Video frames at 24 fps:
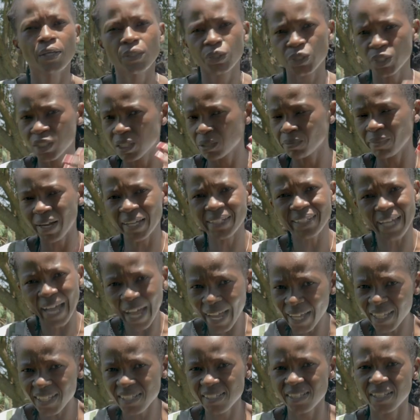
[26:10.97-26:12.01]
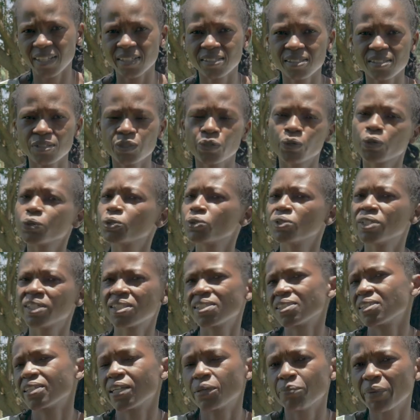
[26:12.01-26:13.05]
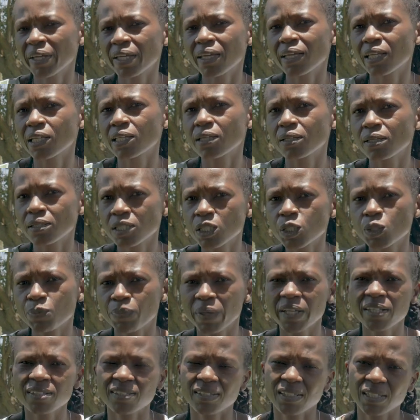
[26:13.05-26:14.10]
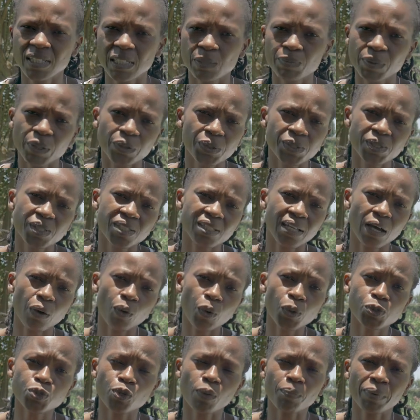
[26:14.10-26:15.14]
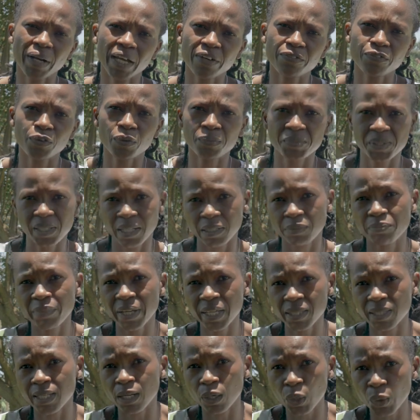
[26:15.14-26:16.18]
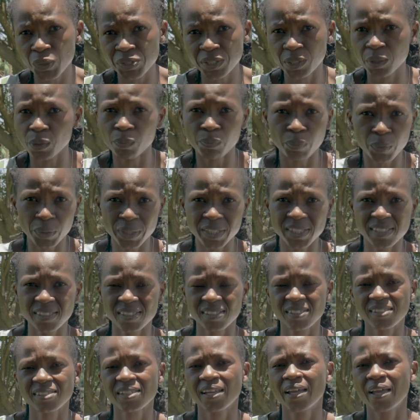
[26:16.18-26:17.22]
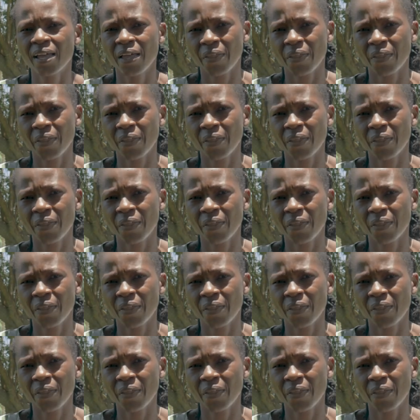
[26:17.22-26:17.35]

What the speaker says: to demand access, you know, to decision-making spaces, because these are also platforms that make the laws and the policies